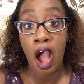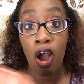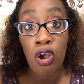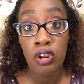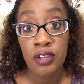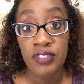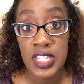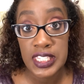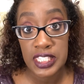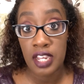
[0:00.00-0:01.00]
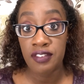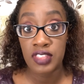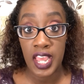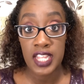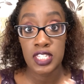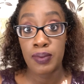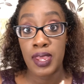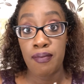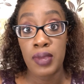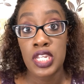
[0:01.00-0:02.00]
all of this stuff that's
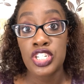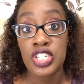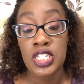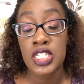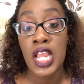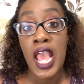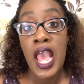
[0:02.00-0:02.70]
been mentioned.